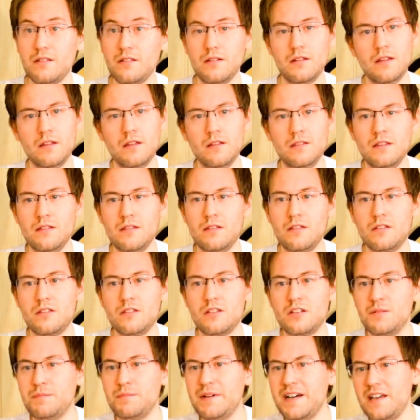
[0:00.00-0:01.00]
this is
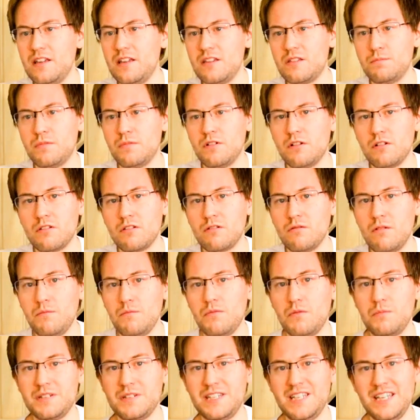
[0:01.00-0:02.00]
Tobias Bergström
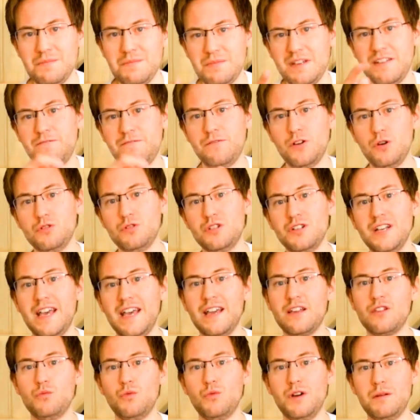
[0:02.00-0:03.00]
from T.B.Photo
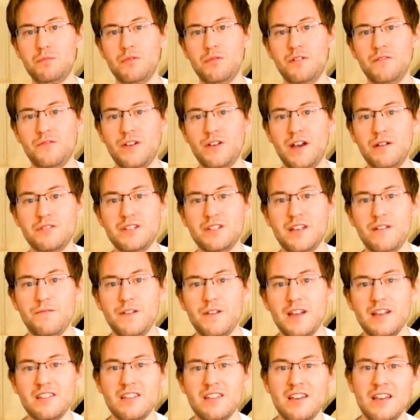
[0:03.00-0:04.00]

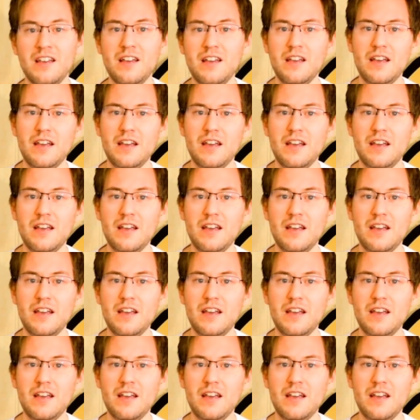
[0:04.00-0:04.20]
X1.5